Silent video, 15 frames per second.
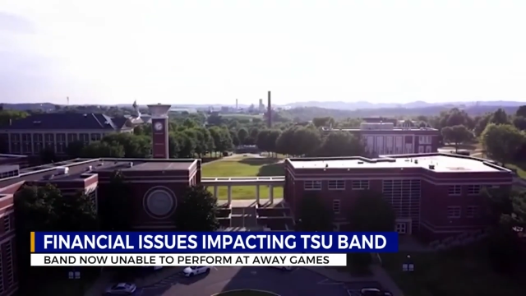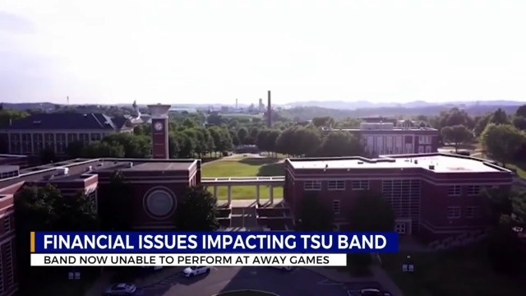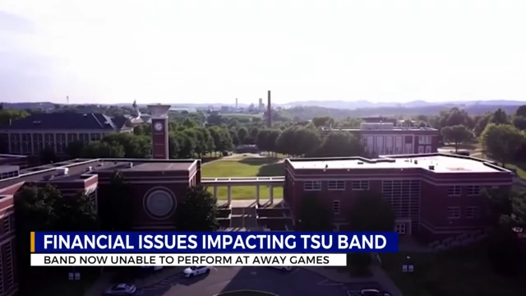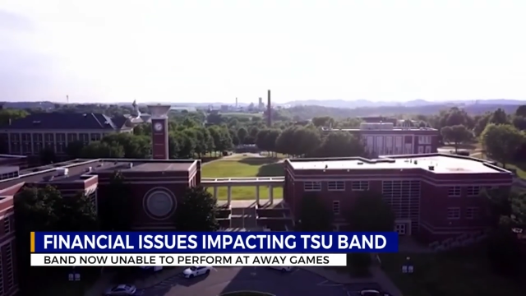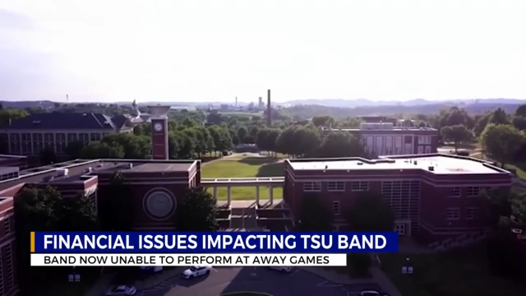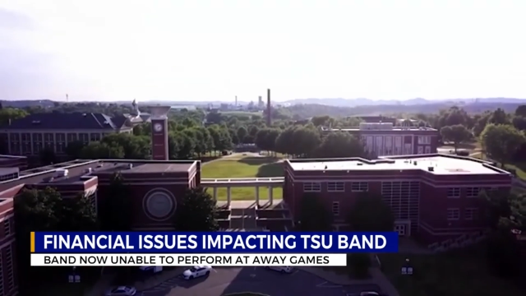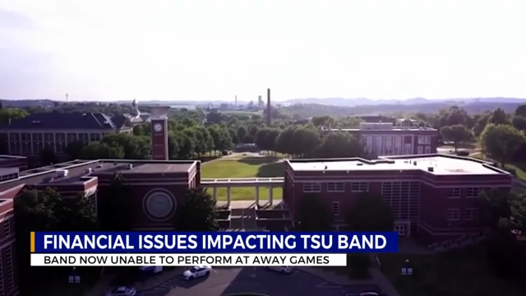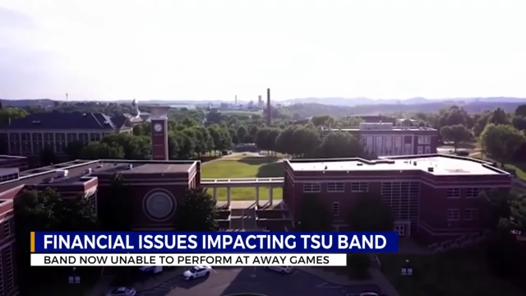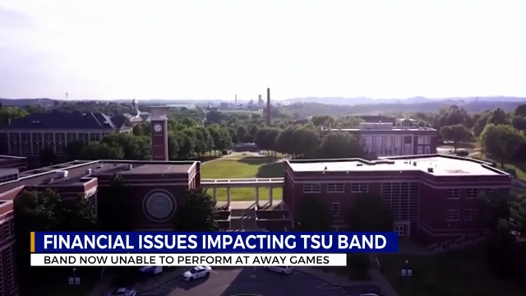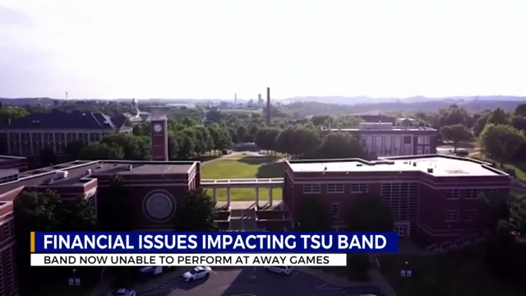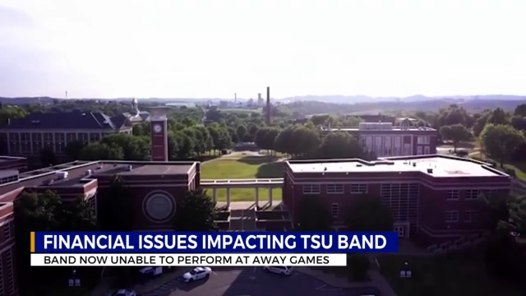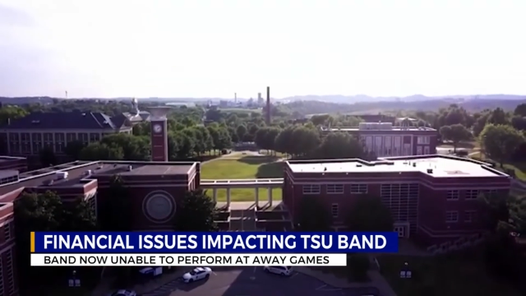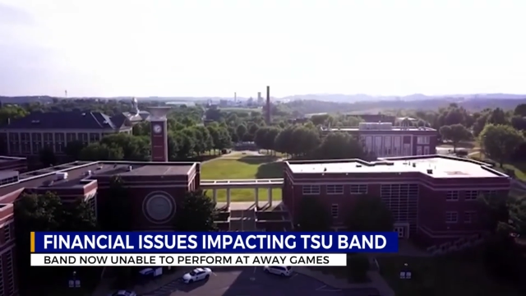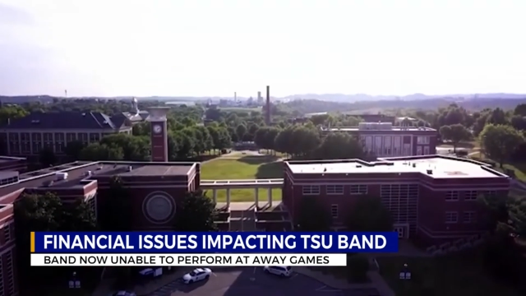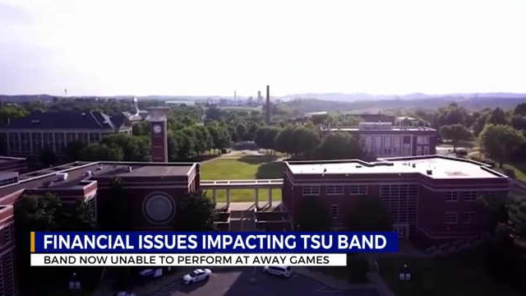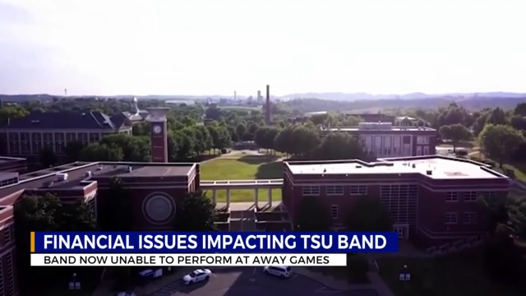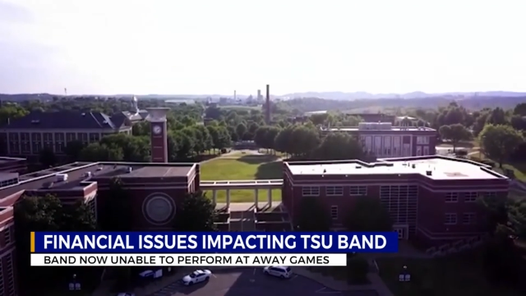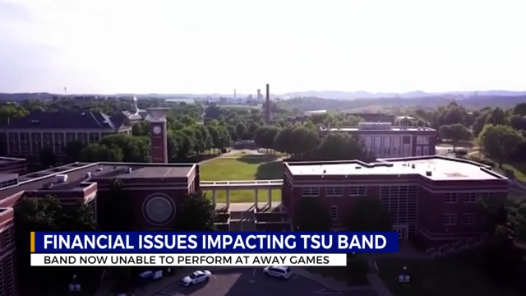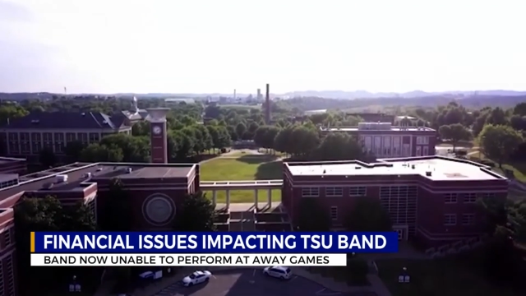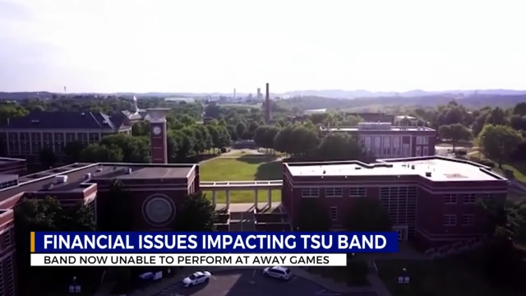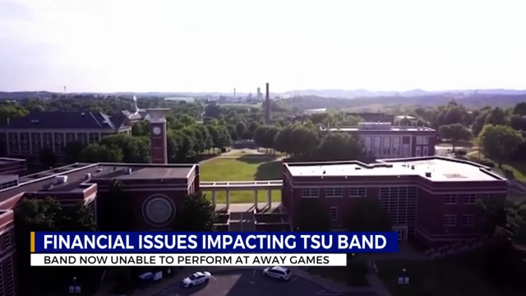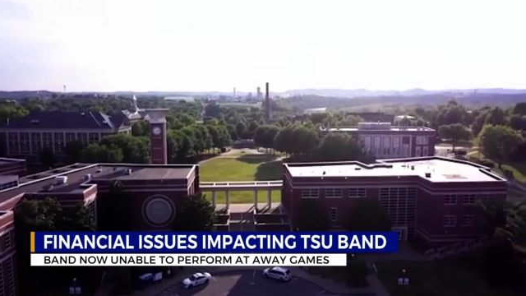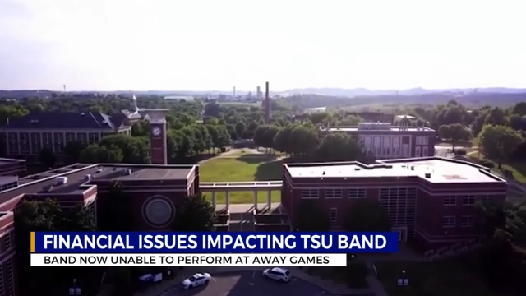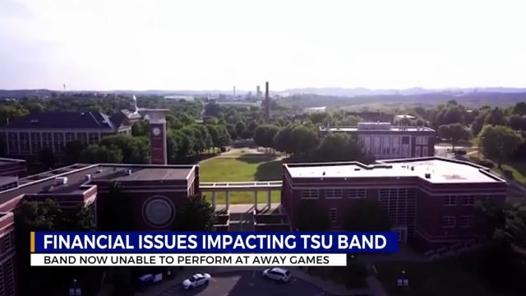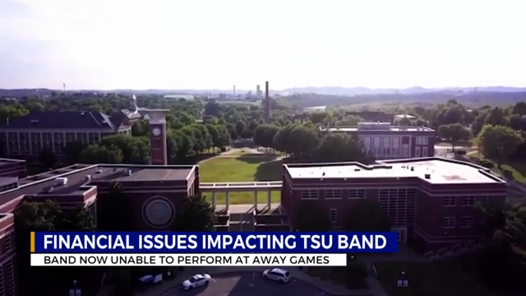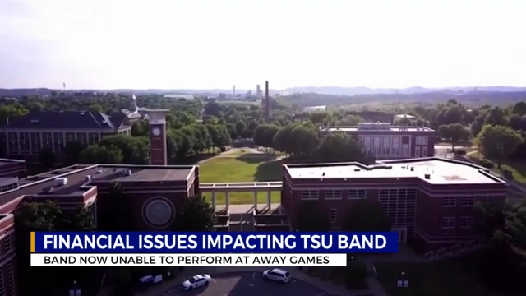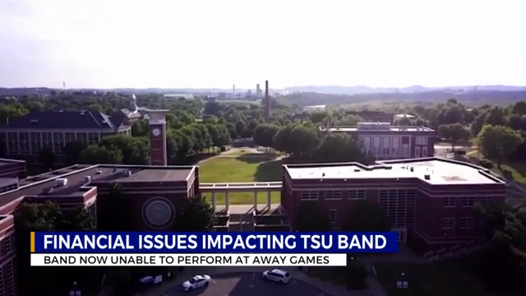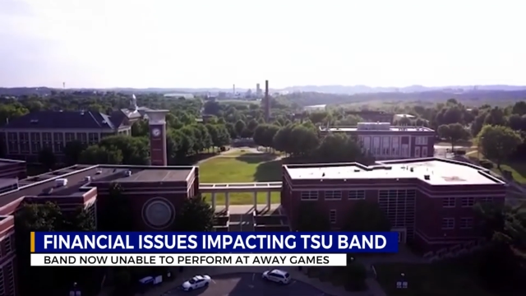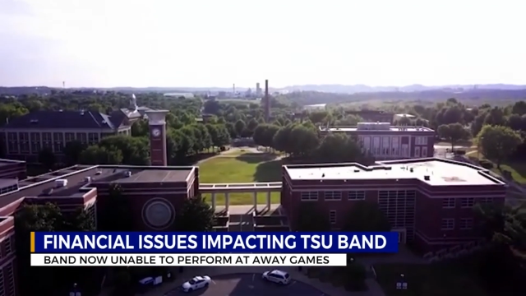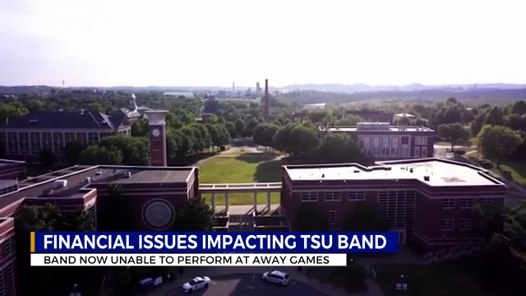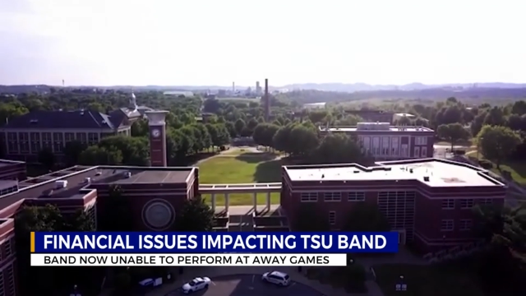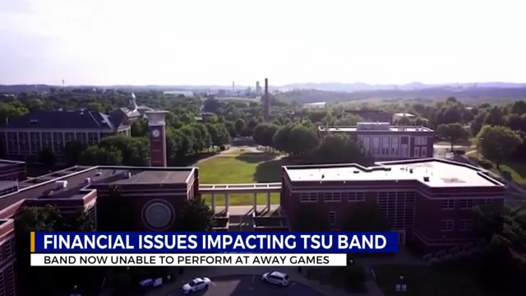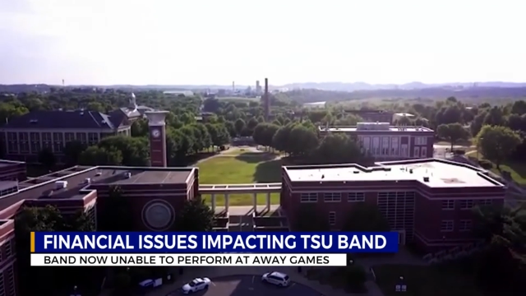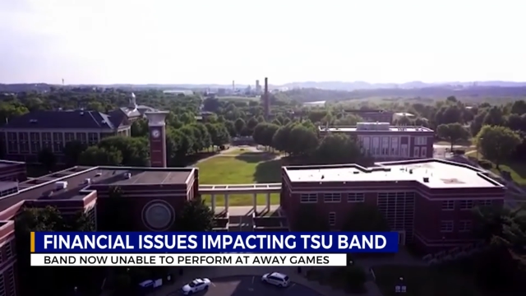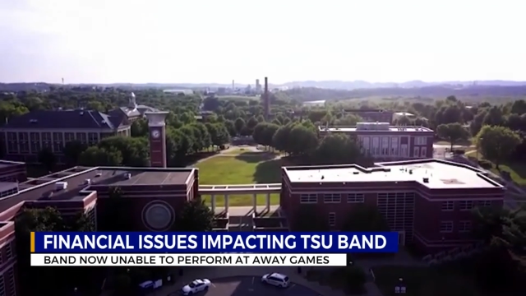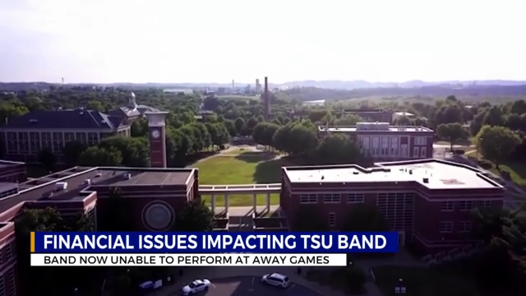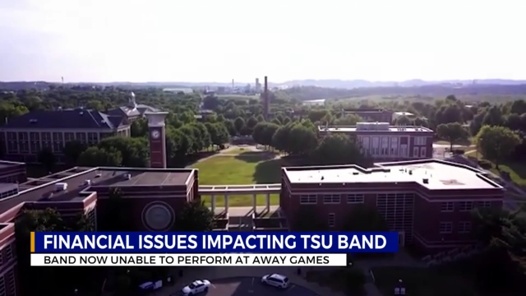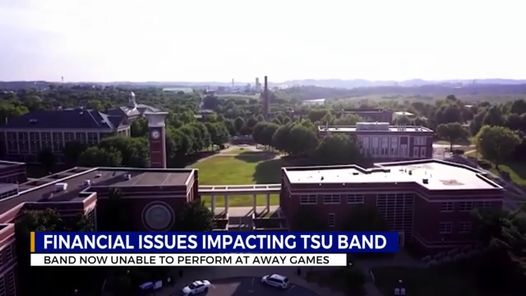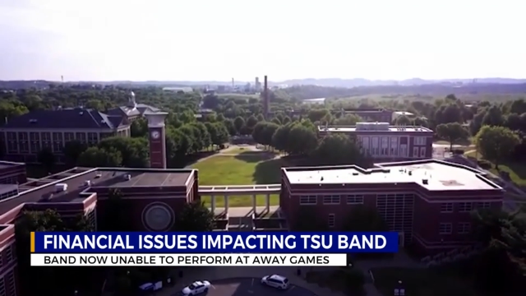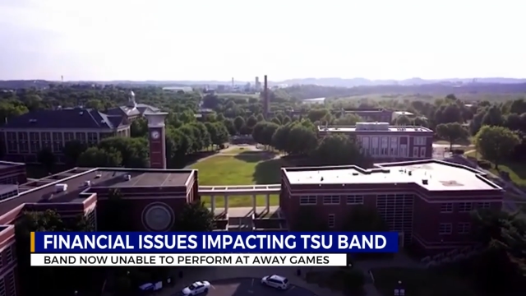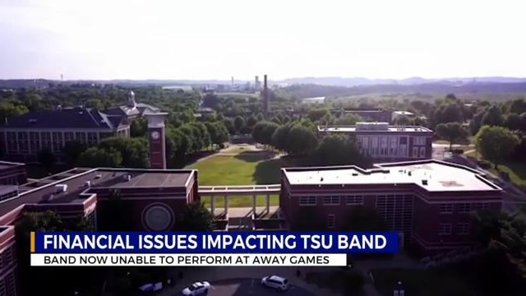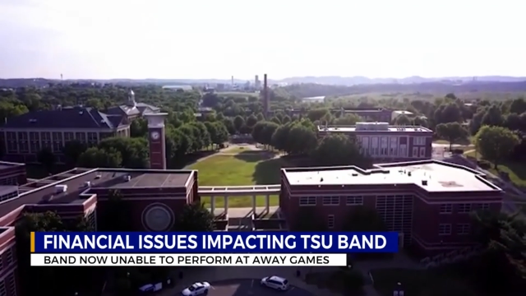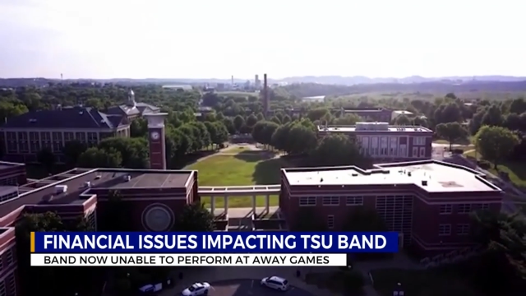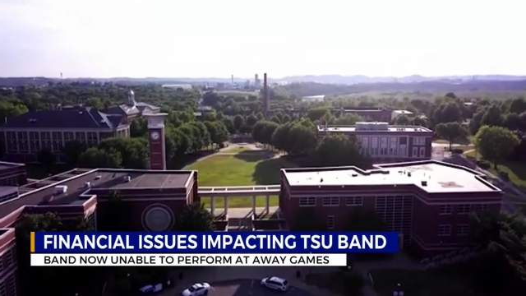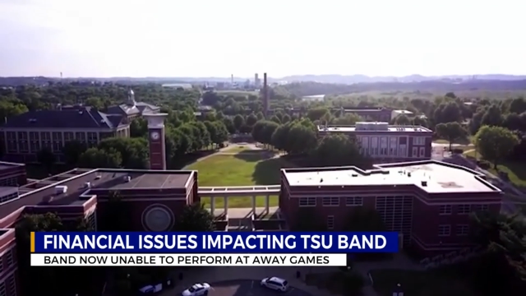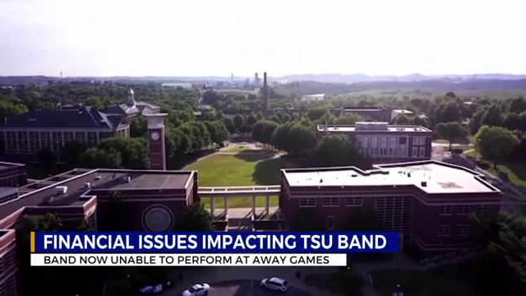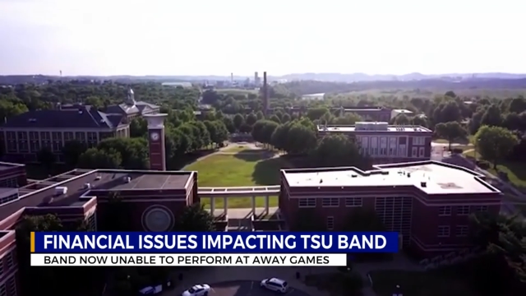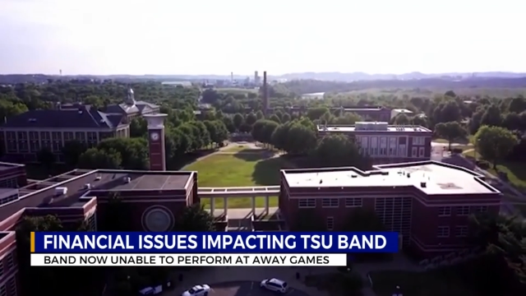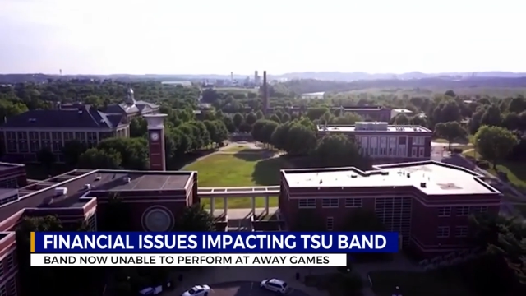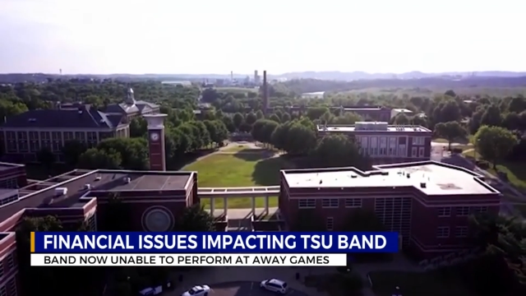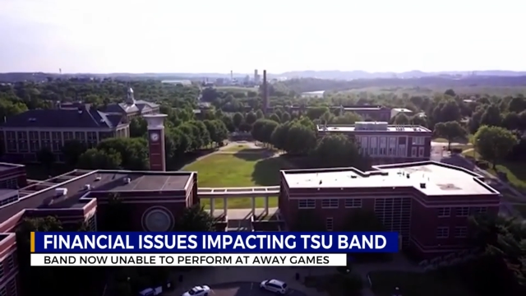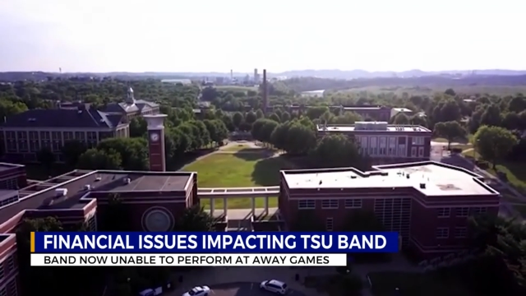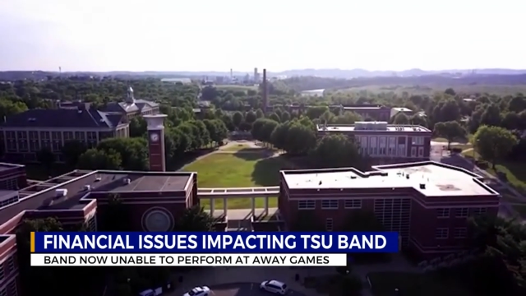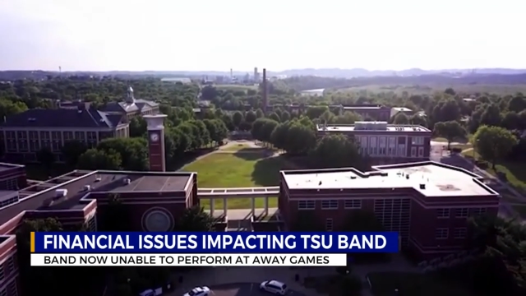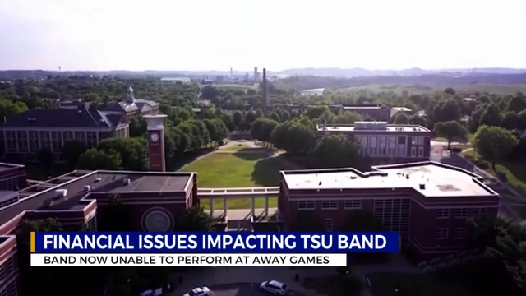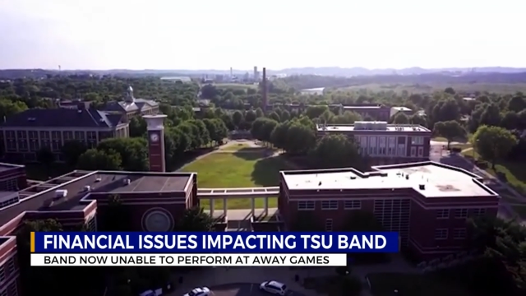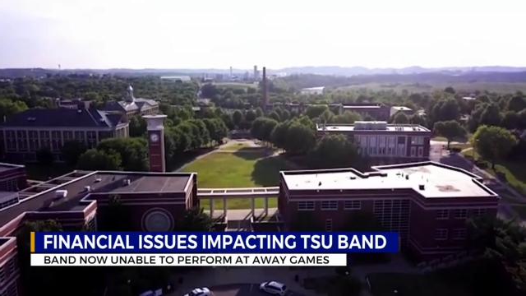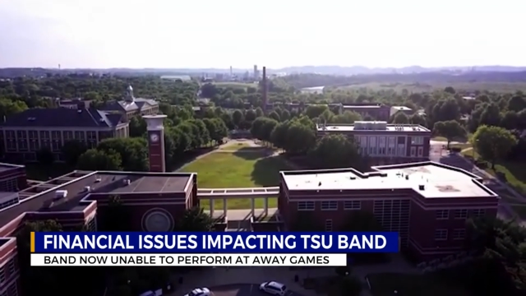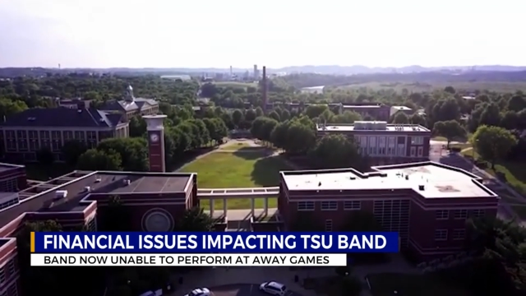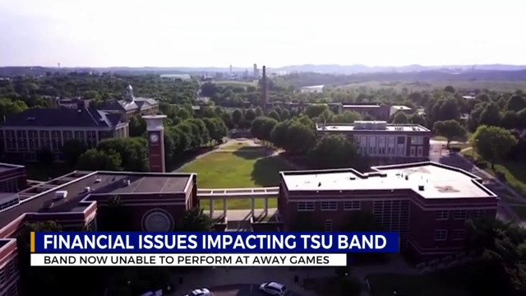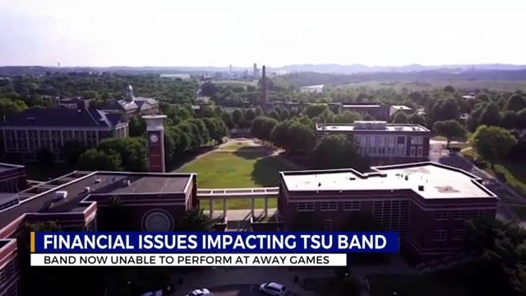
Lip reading: No face is visible, so there are no lips to read.